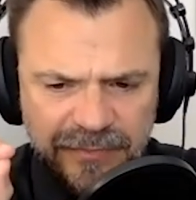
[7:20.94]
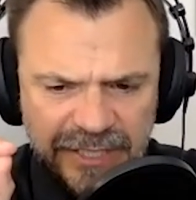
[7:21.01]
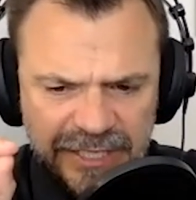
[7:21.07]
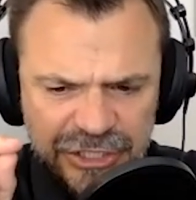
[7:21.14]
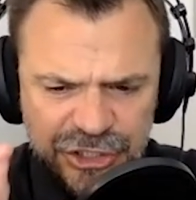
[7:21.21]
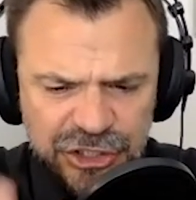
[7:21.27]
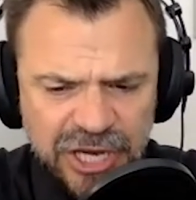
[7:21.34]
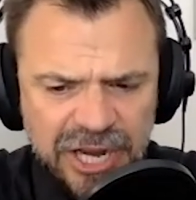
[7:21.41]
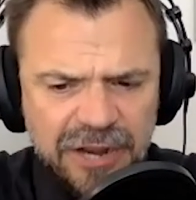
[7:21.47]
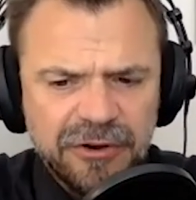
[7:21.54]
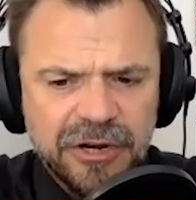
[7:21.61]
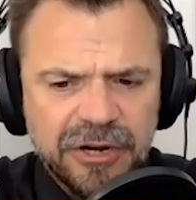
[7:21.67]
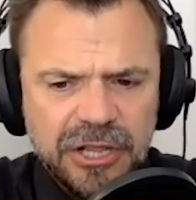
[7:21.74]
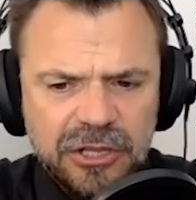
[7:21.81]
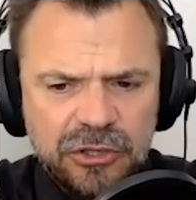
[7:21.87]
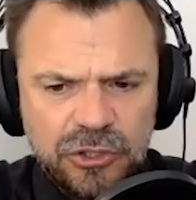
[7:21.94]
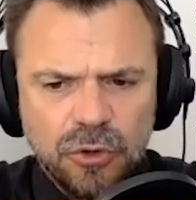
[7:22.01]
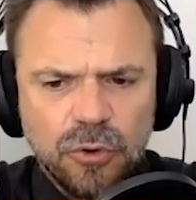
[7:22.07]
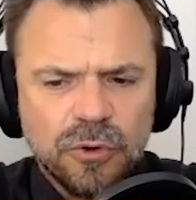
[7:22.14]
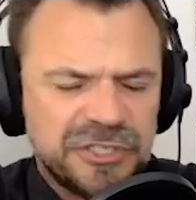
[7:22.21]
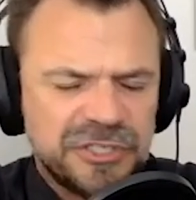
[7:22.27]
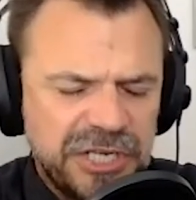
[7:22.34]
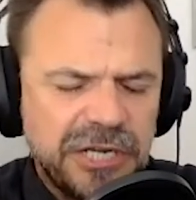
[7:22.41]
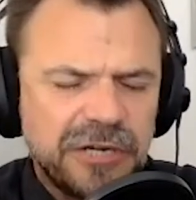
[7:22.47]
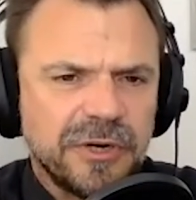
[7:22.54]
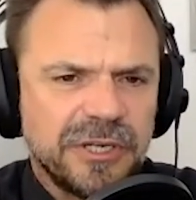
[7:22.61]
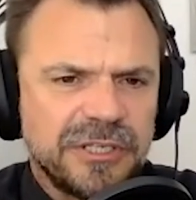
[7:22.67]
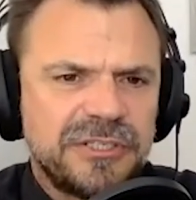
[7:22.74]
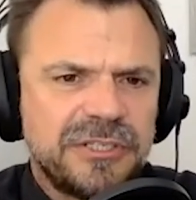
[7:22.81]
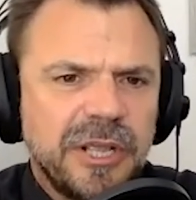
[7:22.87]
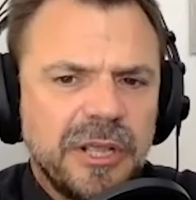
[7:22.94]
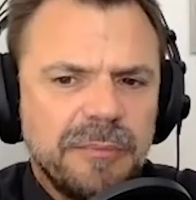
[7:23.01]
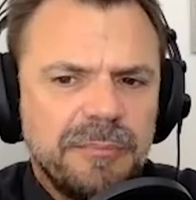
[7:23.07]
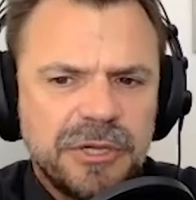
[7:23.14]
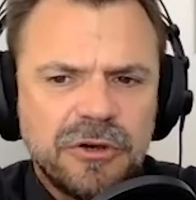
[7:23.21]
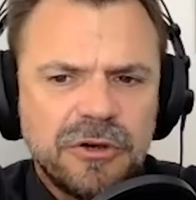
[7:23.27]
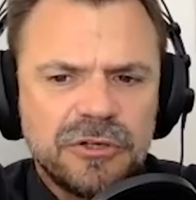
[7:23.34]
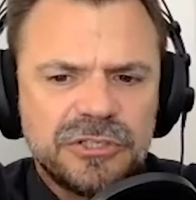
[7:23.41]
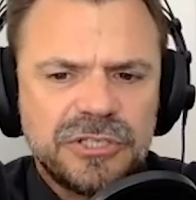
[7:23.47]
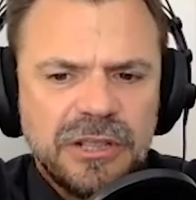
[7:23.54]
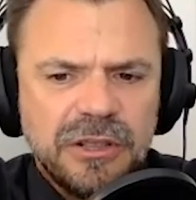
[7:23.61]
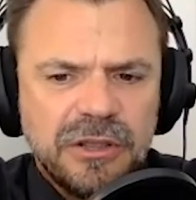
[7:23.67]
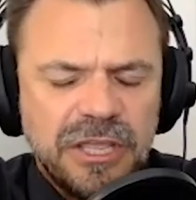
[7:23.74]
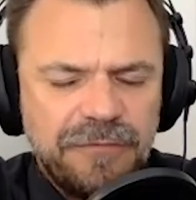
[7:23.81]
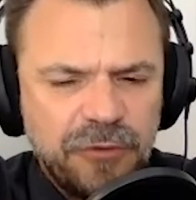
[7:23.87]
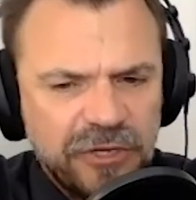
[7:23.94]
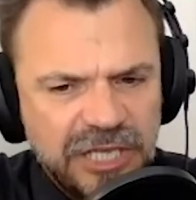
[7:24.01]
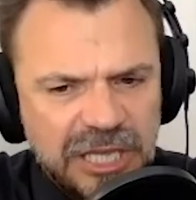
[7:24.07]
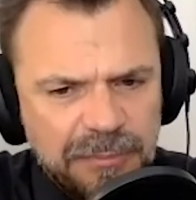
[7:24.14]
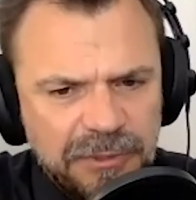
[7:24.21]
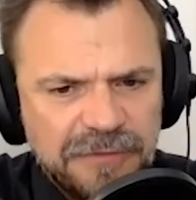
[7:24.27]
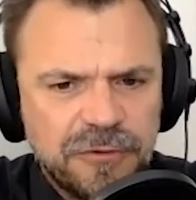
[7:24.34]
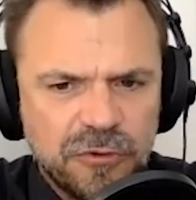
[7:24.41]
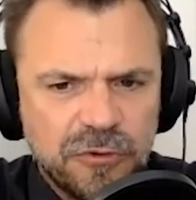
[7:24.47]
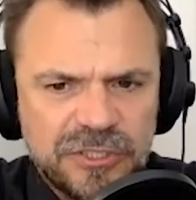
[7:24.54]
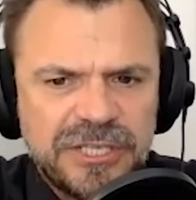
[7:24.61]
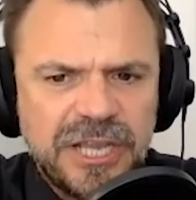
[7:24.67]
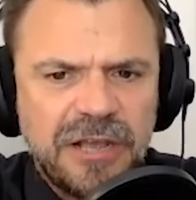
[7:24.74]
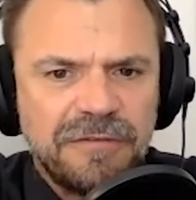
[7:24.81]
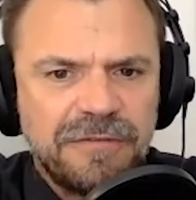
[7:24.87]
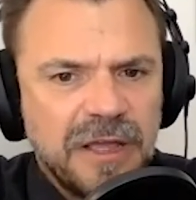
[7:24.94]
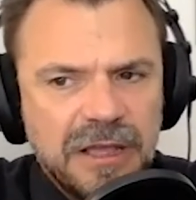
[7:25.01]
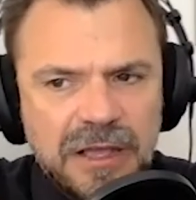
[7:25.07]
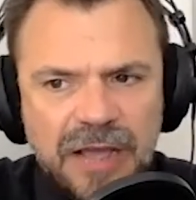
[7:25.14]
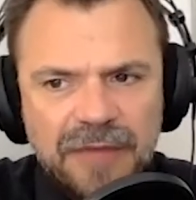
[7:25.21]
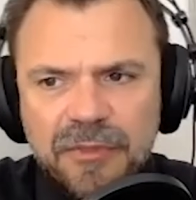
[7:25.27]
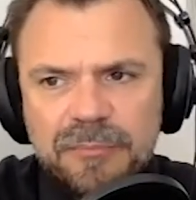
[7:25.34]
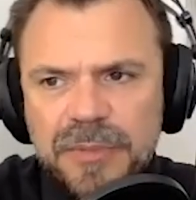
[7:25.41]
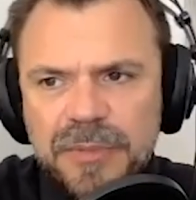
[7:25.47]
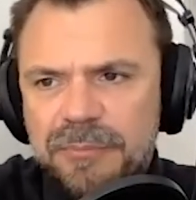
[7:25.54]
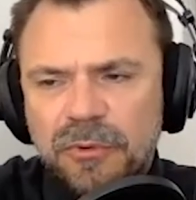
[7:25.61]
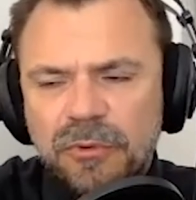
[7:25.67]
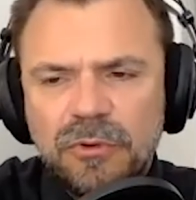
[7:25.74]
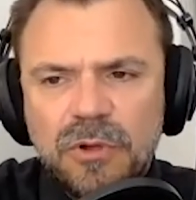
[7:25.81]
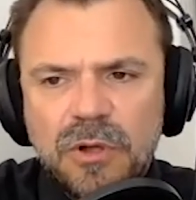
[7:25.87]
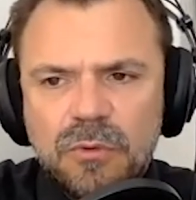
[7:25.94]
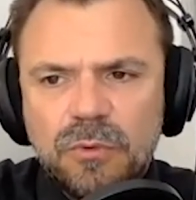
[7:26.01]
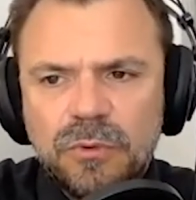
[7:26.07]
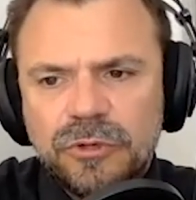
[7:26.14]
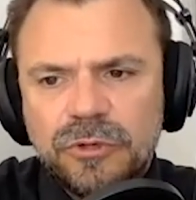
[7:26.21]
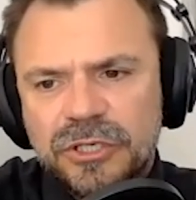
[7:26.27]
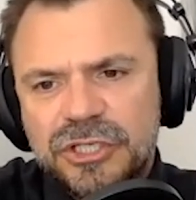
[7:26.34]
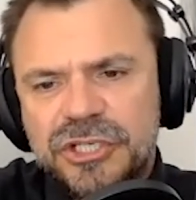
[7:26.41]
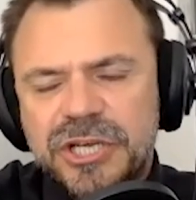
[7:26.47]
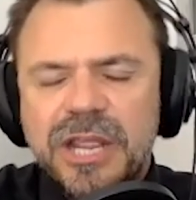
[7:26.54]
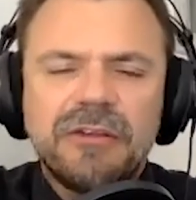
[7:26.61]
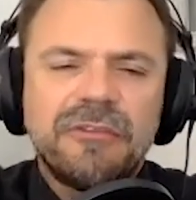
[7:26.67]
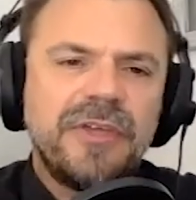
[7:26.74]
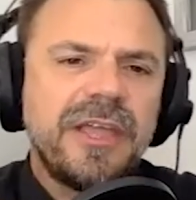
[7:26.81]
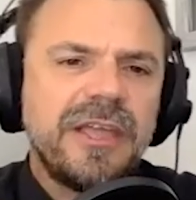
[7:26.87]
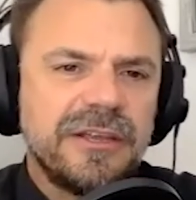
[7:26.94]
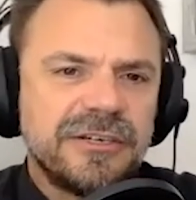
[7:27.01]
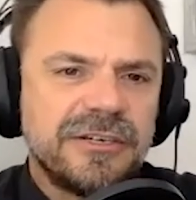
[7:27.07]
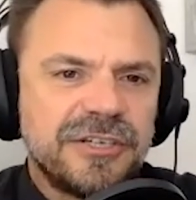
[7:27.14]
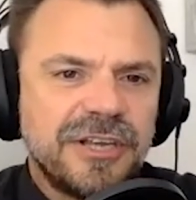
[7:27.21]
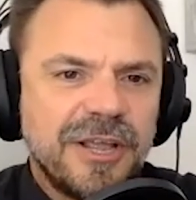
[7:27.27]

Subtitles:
share your secrets, because if you keep it for yourself, other people will not share theirs.